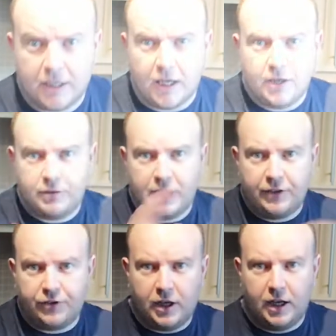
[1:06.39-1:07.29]
then, are you ready
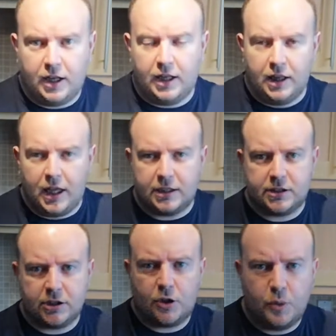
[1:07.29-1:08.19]
for our
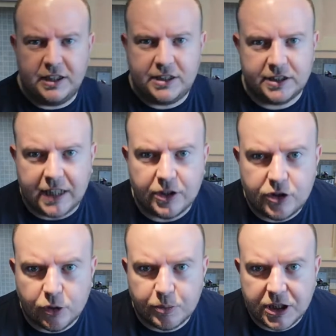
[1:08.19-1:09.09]
last
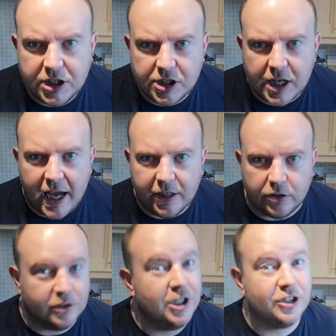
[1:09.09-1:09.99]
quintessential British
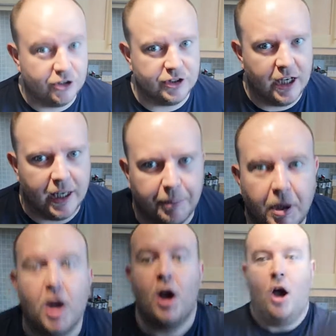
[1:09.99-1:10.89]
ale? Because I am.
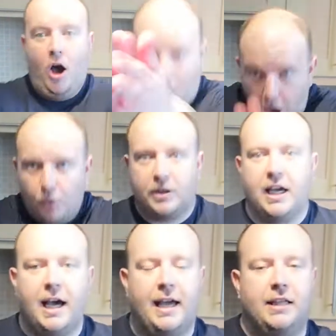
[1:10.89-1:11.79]

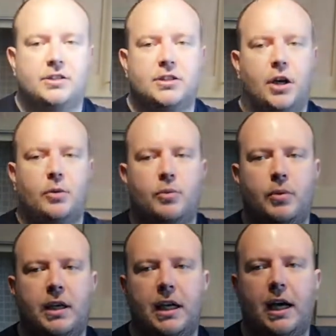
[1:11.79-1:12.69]
Okay, so
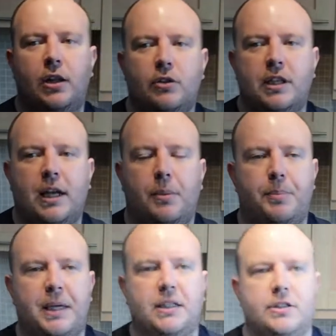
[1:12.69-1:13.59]
we are looking at
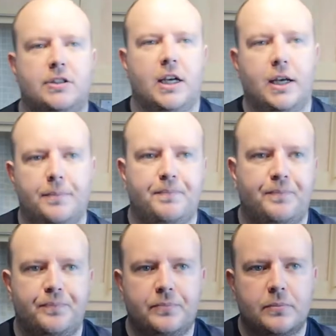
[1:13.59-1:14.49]
beers
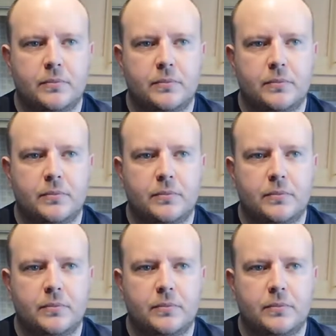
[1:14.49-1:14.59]
that,